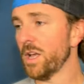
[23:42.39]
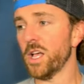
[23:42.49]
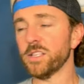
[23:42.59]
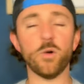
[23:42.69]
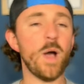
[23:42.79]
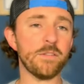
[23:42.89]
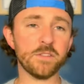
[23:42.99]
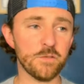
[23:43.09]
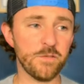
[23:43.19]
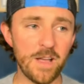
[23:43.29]
So
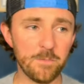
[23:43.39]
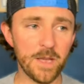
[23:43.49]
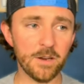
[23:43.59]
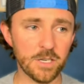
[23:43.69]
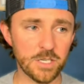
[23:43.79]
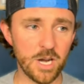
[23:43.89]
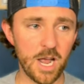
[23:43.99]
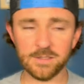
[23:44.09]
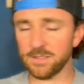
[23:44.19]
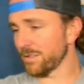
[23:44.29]
after five penalty
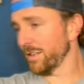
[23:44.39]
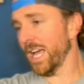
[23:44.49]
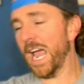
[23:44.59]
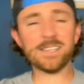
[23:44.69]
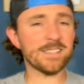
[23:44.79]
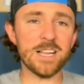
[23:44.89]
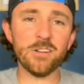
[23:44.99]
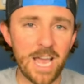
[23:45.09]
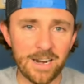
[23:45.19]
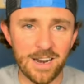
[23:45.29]
shots, it's still
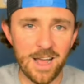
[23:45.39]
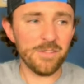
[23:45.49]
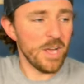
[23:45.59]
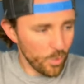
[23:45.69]
not enough.